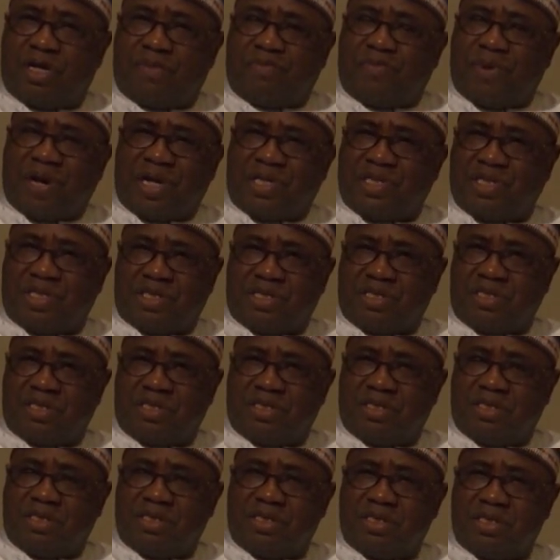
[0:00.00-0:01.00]
passing,
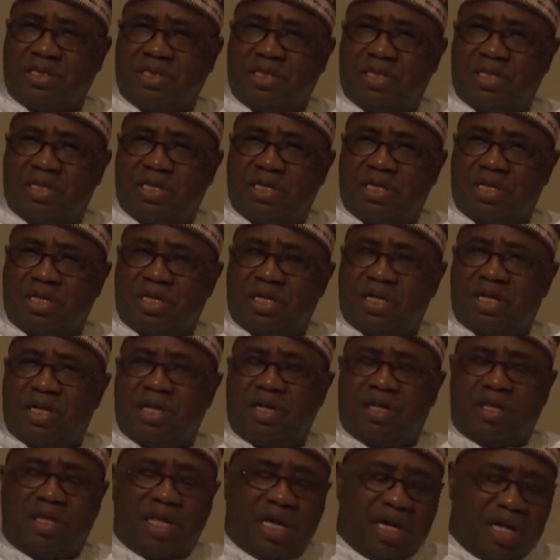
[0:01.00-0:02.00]

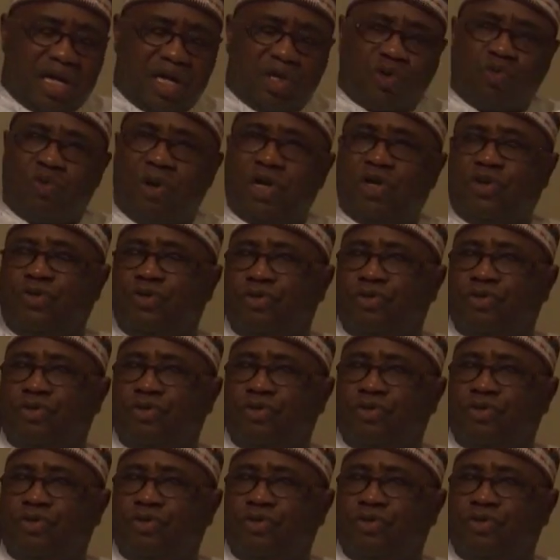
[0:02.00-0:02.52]
then it went